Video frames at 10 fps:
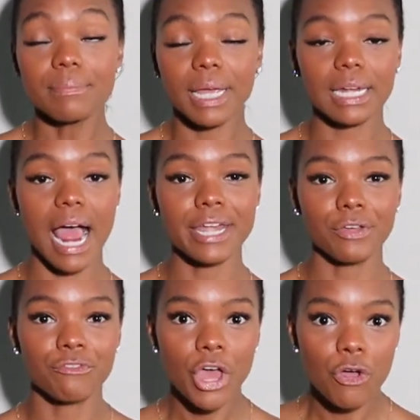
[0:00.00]
can kind
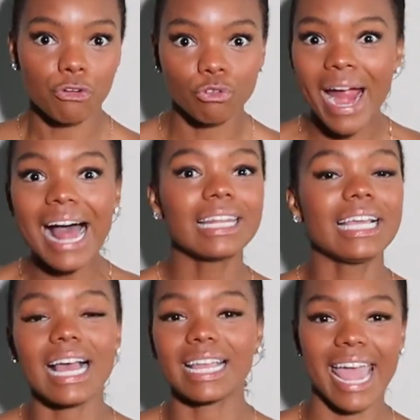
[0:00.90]
of
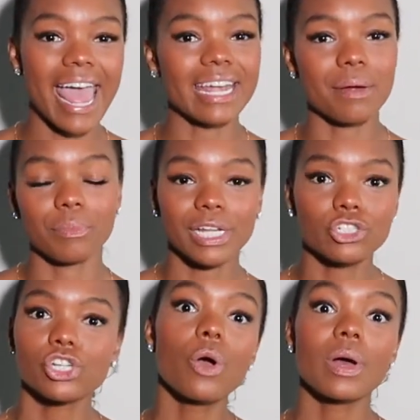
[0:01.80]
rally again and
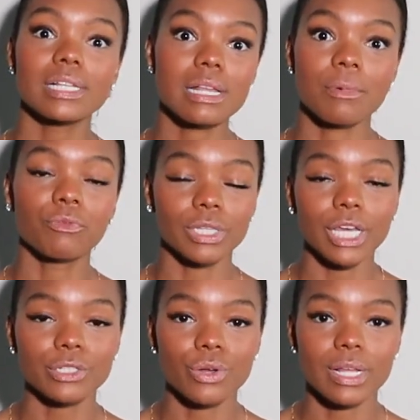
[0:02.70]
show us some of what
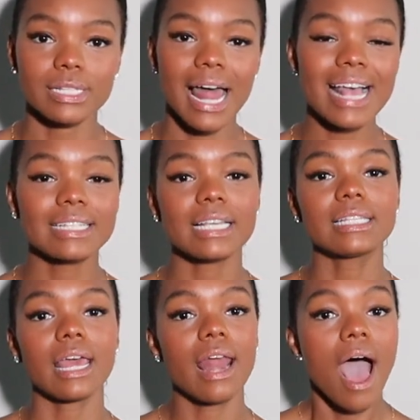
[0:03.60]
they showed us last
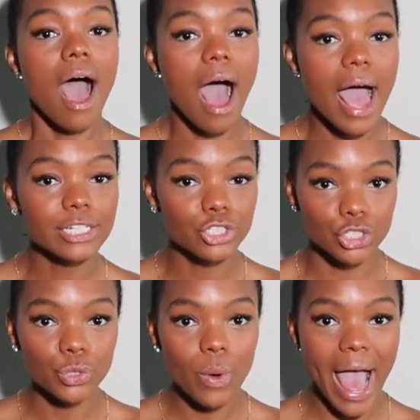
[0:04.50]
season. I
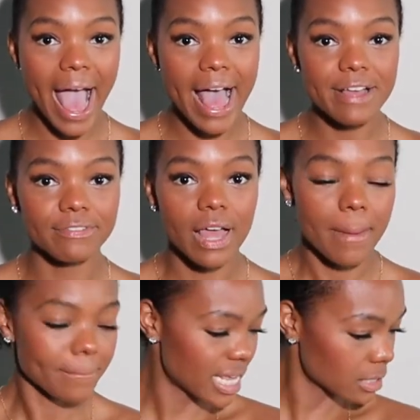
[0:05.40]
do have
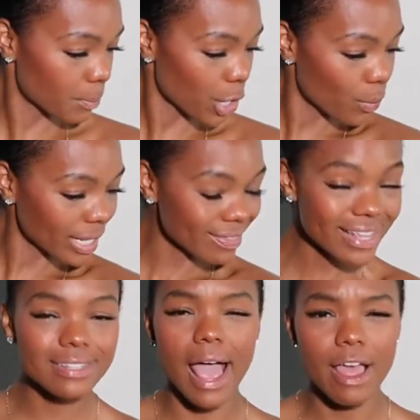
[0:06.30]
Pittsburgh winning
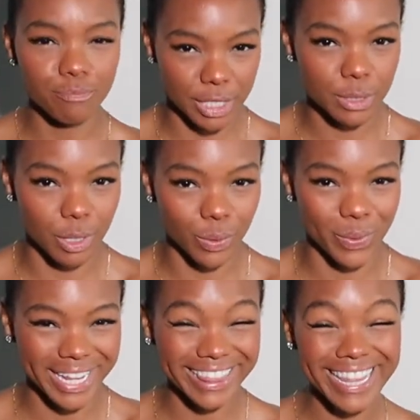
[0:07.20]
this. I have Pittsburgh
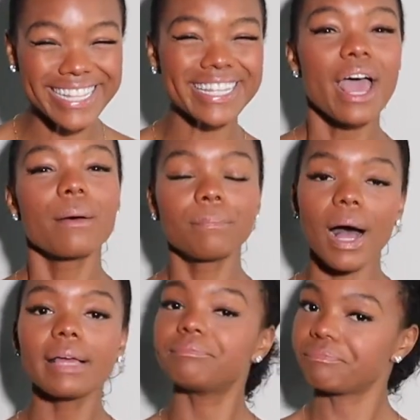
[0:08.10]
winning this.
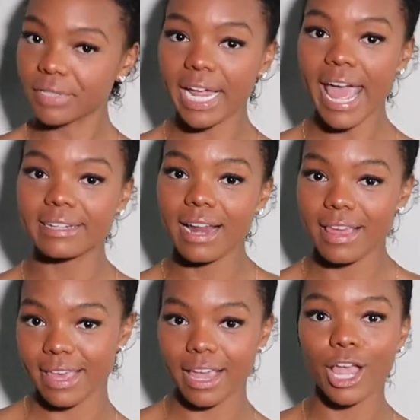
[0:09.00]
But again, I
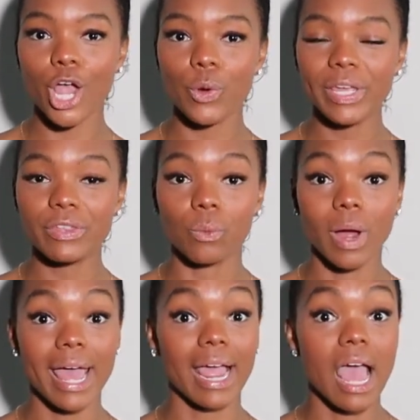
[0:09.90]
think it could go either
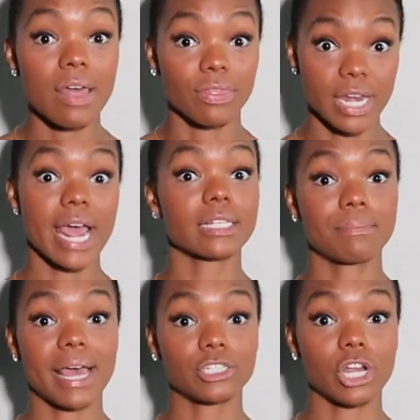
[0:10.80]
way. The next
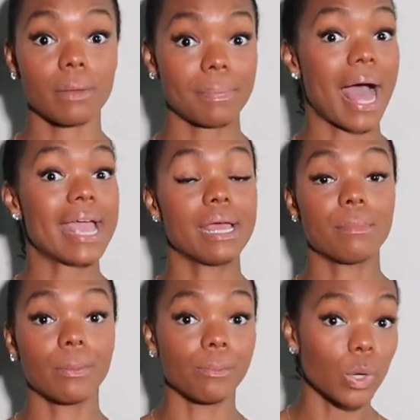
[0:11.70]
matchup I
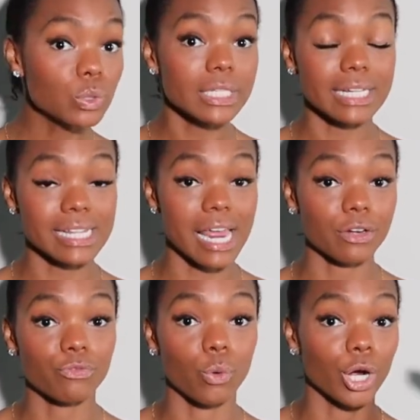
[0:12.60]
am most
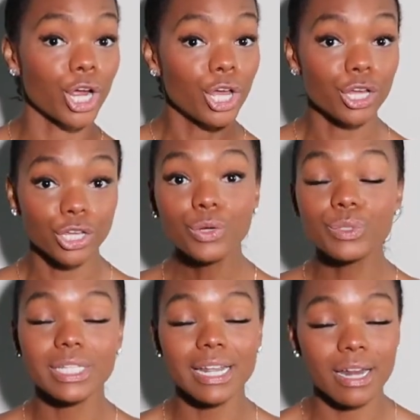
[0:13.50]
excited for,
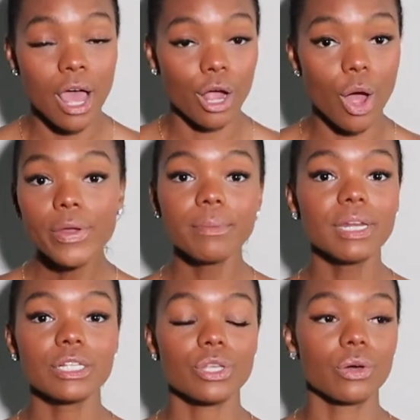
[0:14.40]
Houston going to
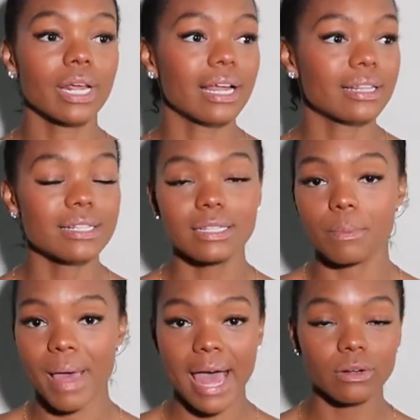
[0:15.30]
Minnesota. This is the
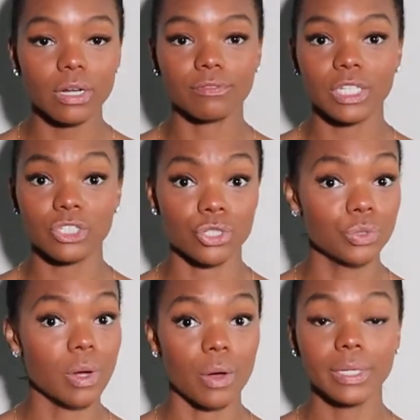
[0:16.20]
battle of the
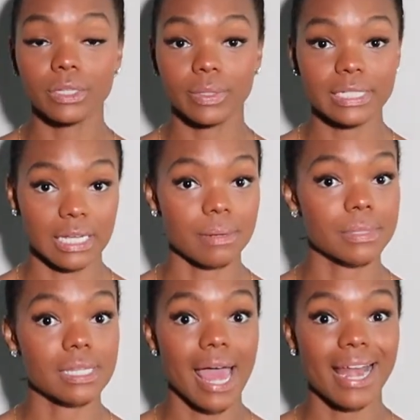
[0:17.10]
2 0-3
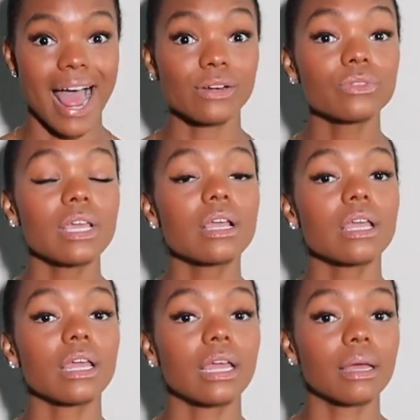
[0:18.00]
teams that I don't think
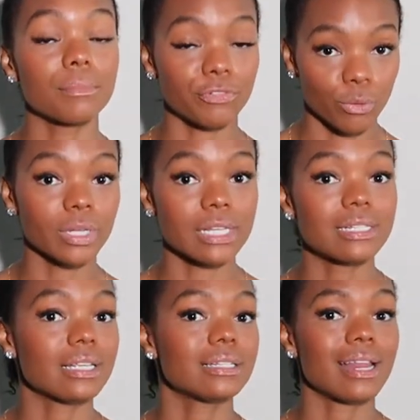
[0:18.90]
before this
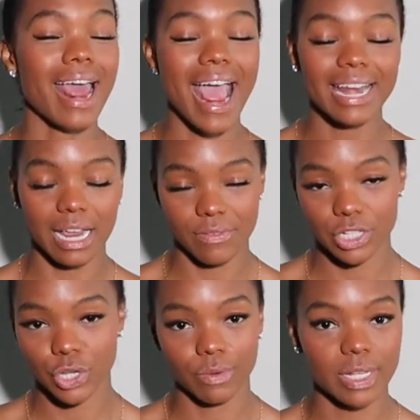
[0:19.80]
season any of
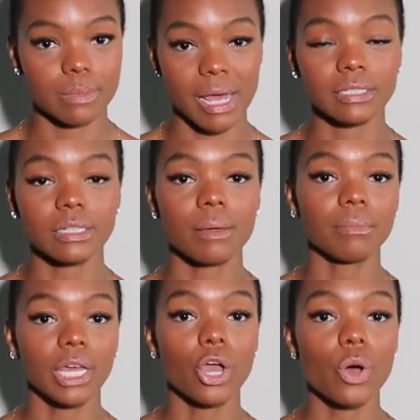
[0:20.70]
us could have expected them
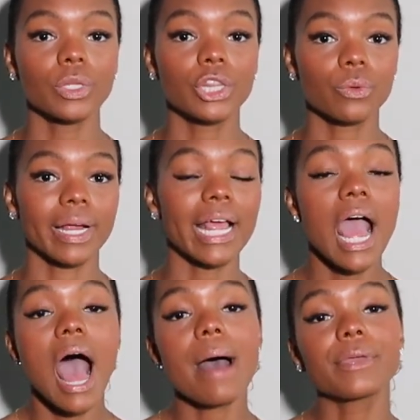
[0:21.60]
being 0-3.
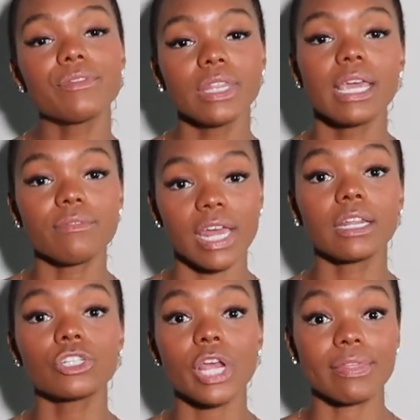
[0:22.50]
I'm giving the
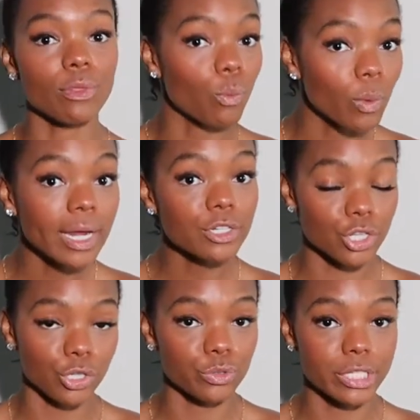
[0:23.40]
advantage and the win to
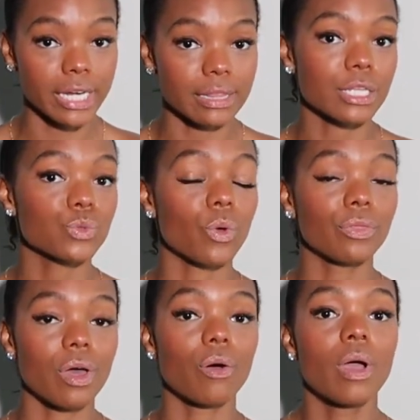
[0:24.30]
Houston in this
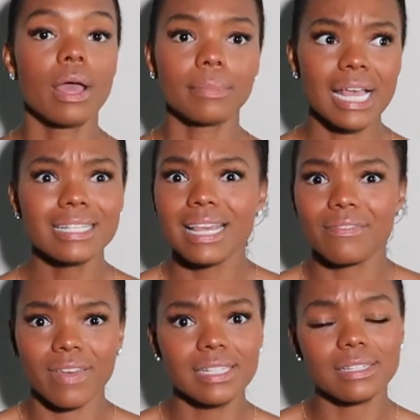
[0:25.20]
one though, because
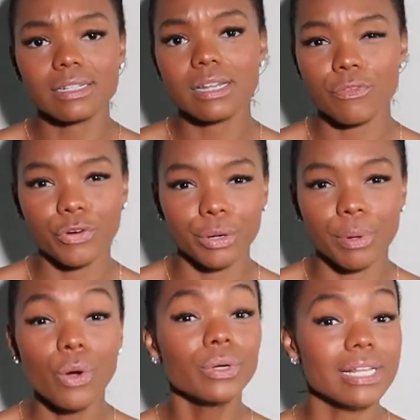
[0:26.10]
they faced tougher
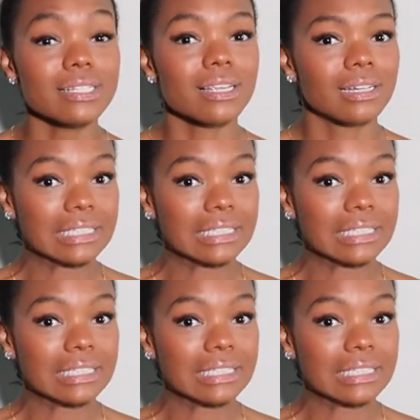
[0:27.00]
opponents,